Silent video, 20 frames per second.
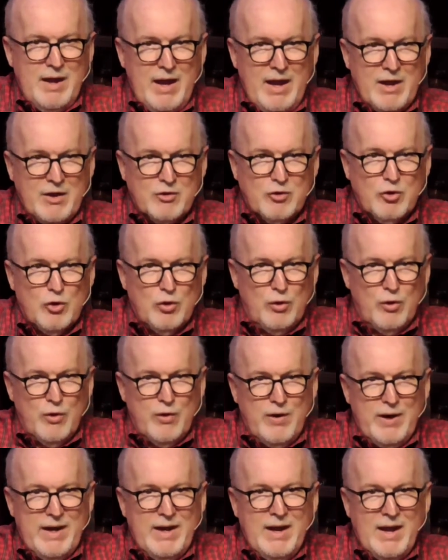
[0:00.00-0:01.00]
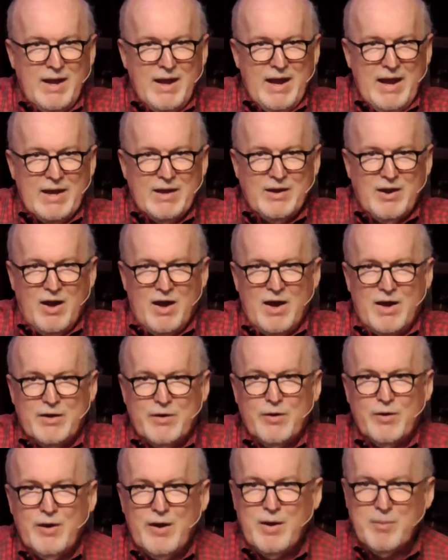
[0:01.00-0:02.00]
and glory and
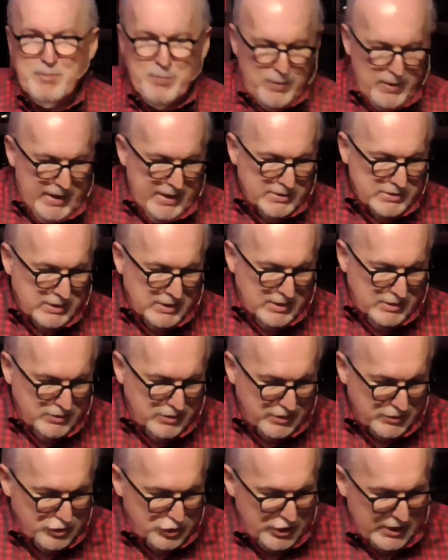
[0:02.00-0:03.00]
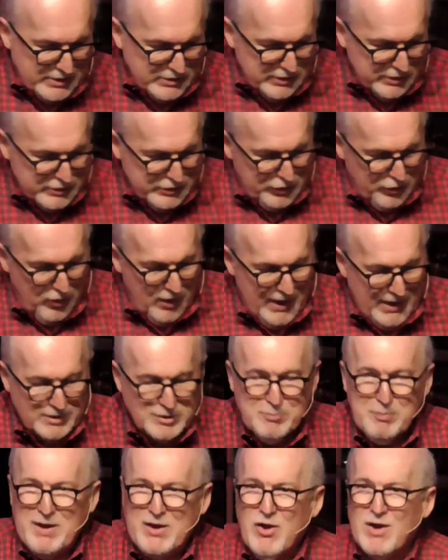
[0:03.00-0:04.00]
honor and praise to Jesus
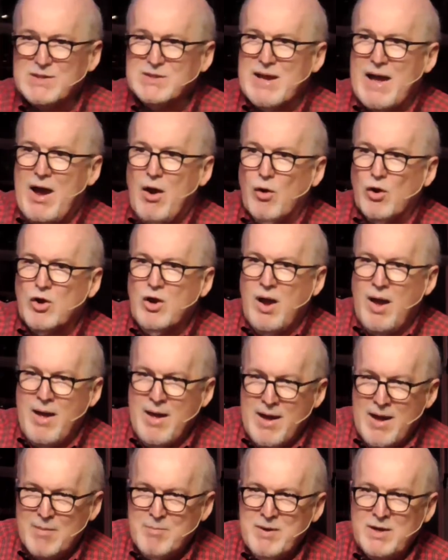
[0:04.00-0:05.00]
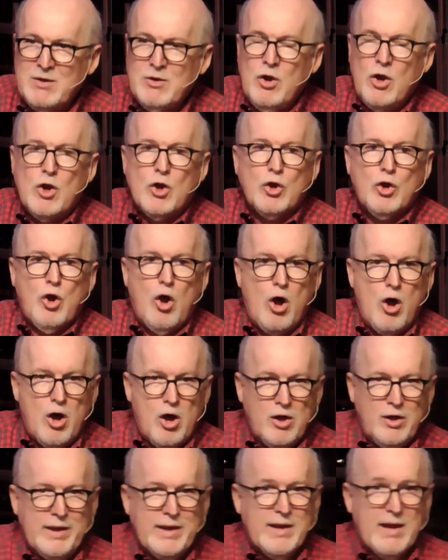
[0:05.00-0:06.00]
Christ. Because our common
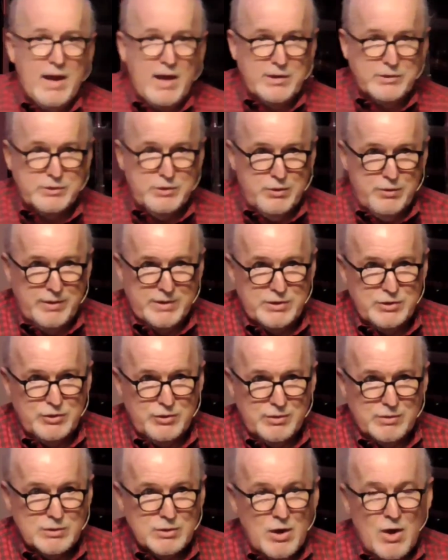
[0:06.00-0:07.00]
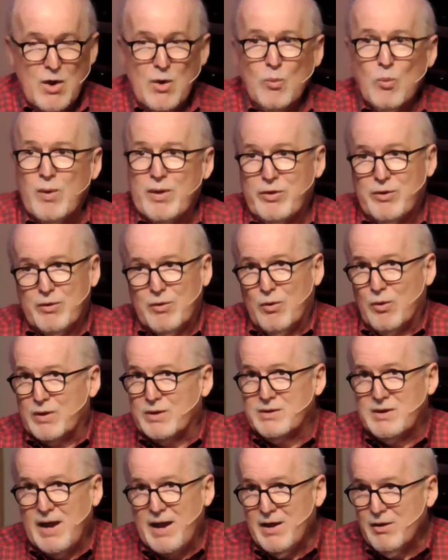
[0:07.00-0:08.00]
calling as Christians, whether
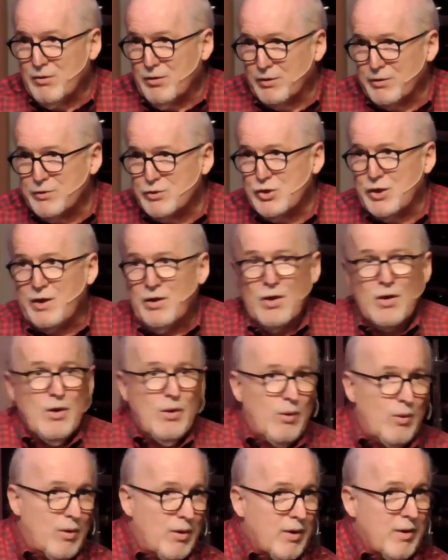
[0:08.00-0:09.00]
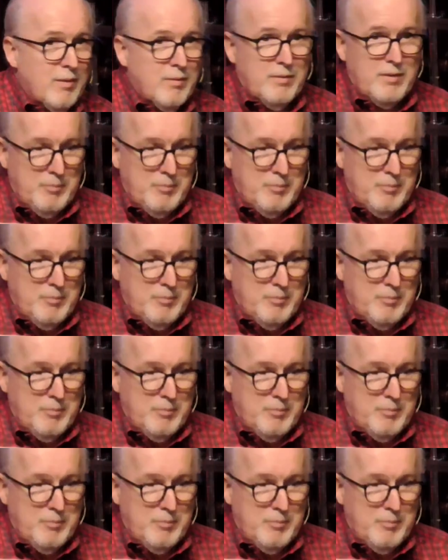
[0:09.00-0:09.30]
ordained clergy or